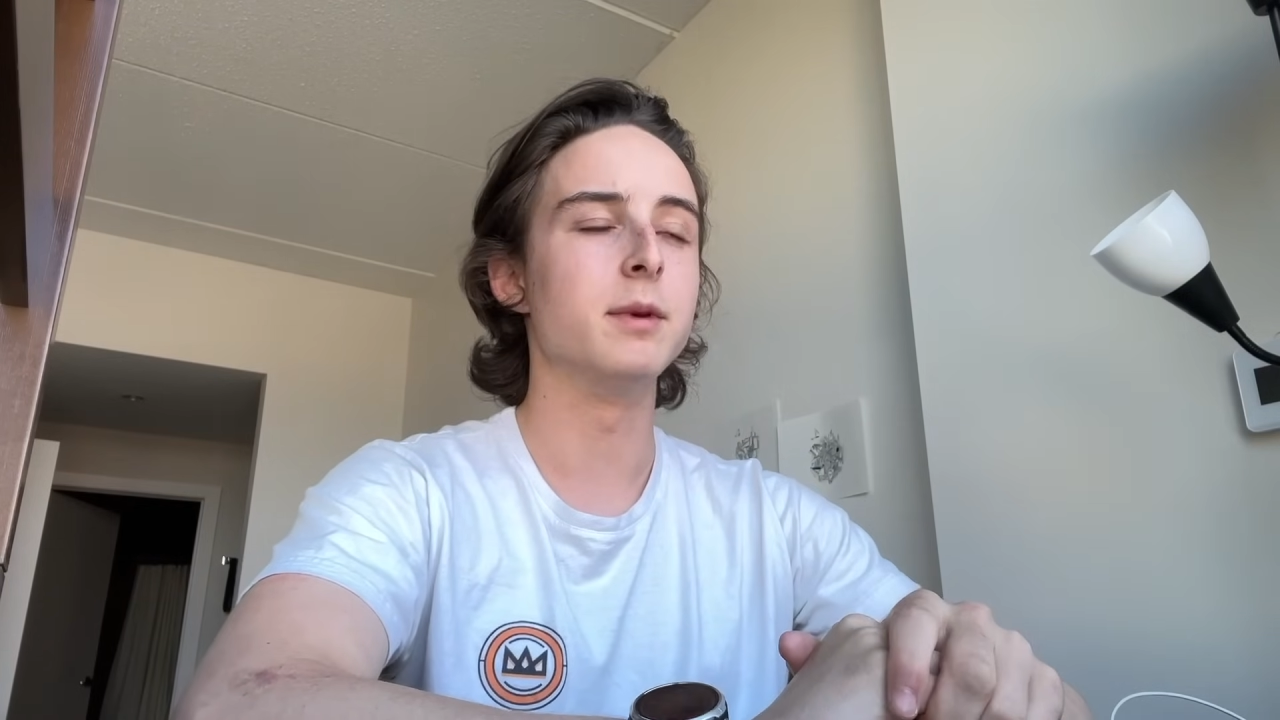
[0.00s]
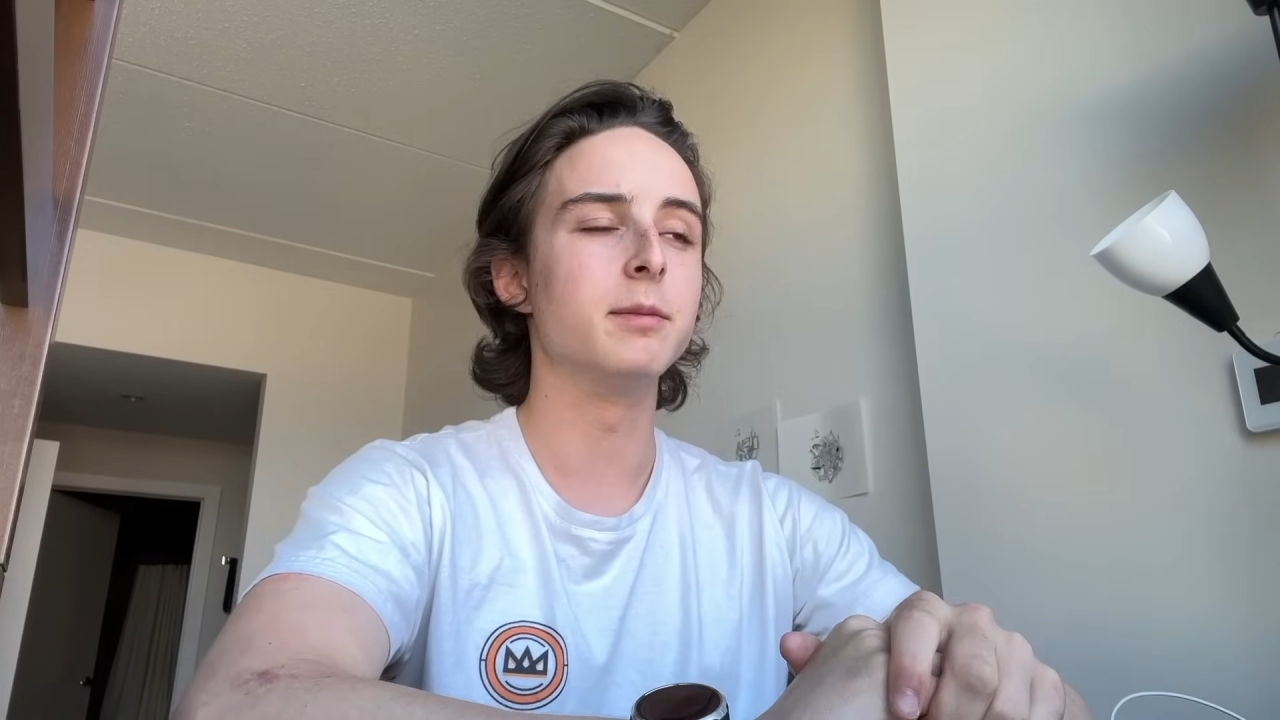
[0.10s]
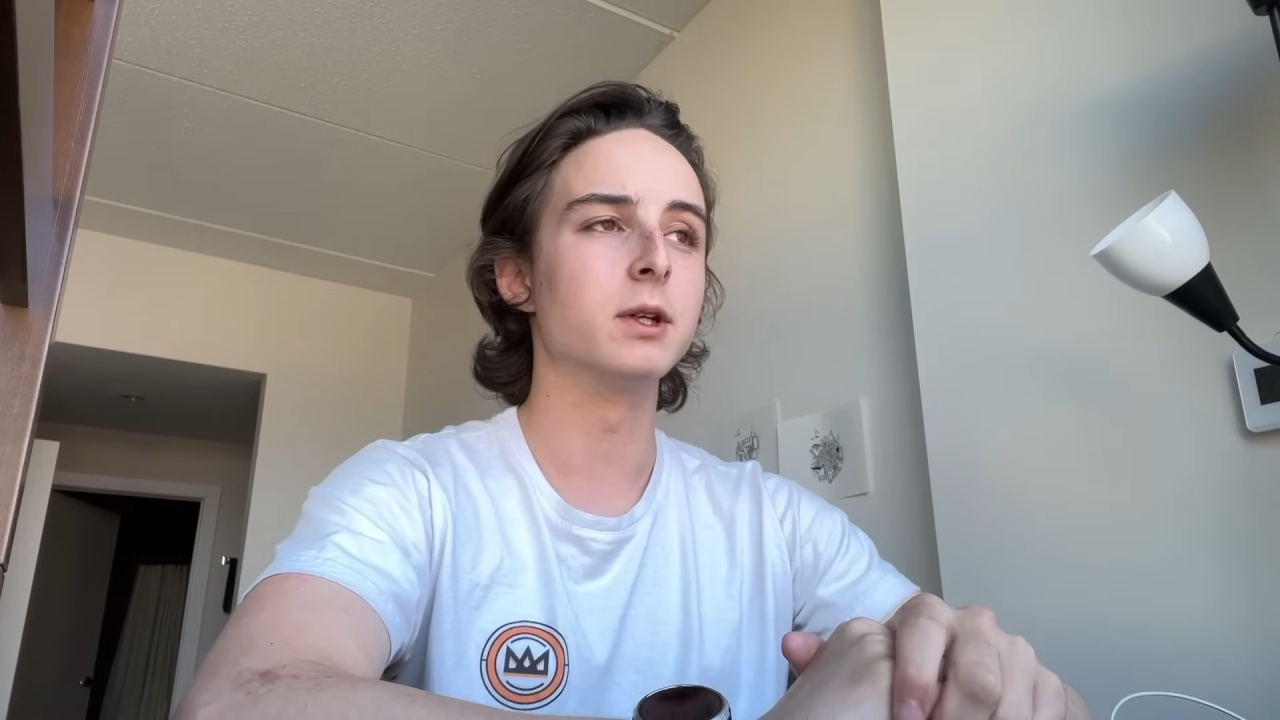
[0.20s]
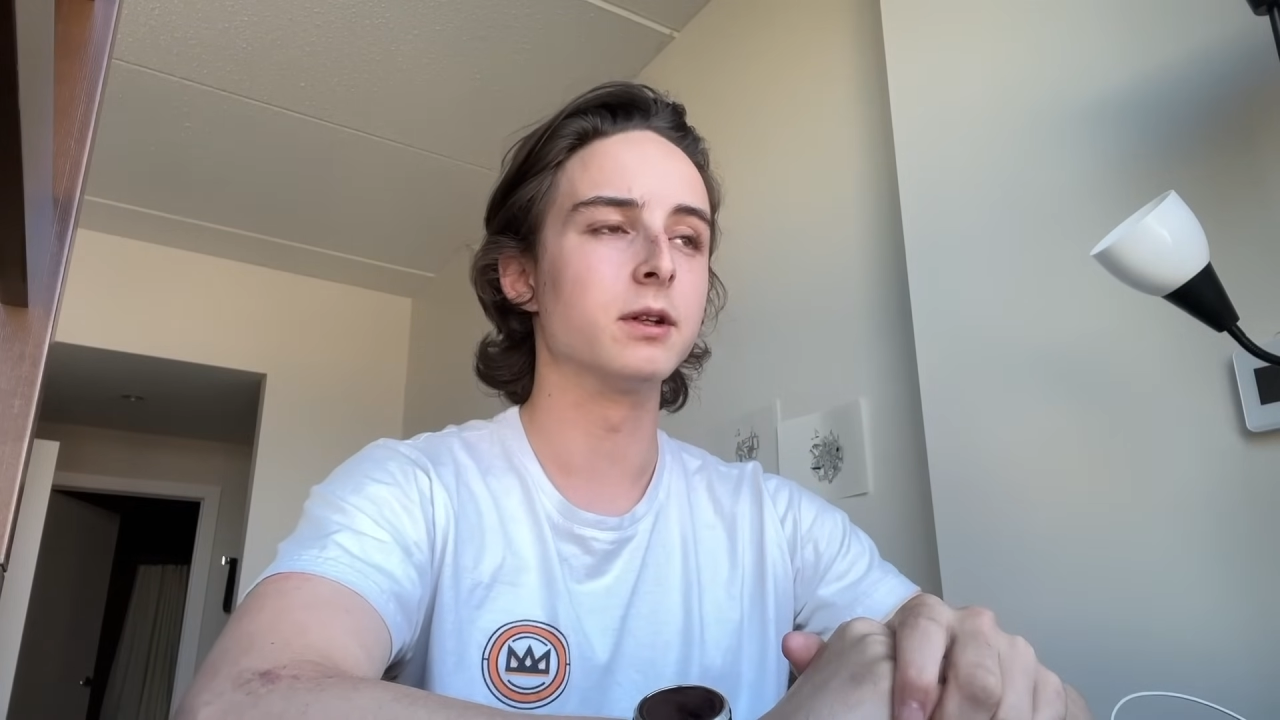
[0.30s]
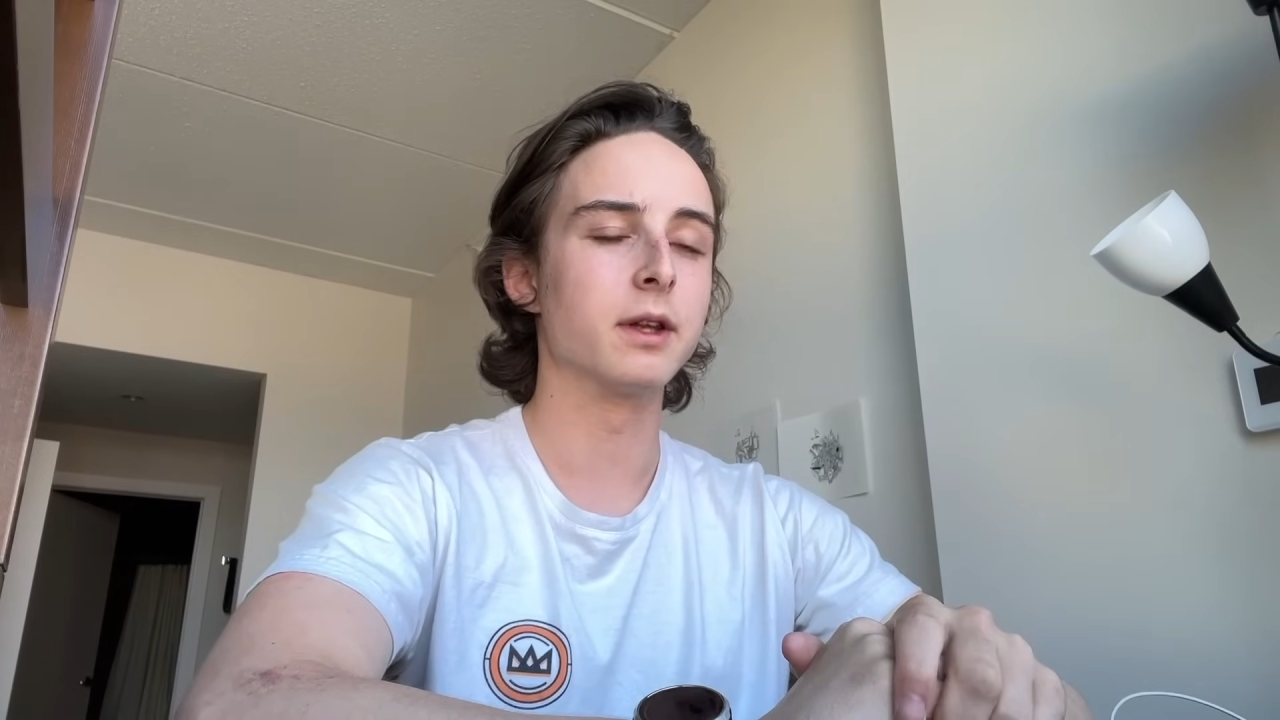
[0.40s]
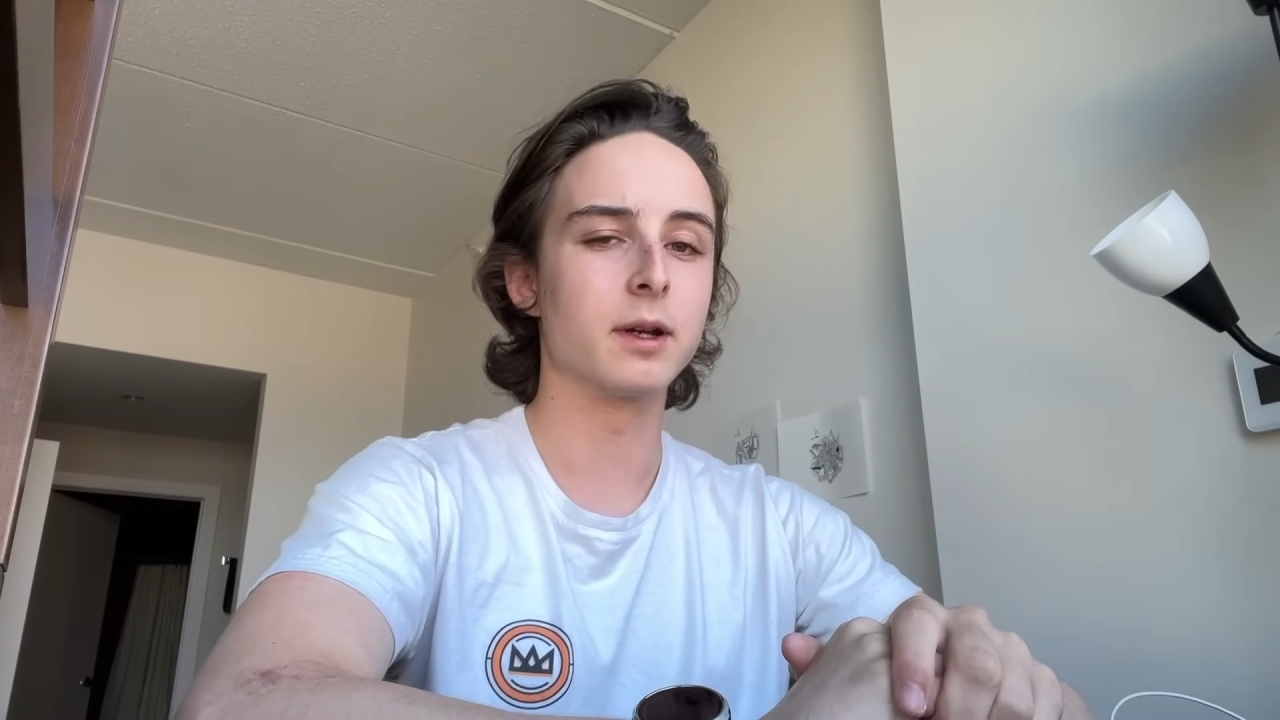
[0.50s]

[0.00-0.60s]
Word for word: maybe you're in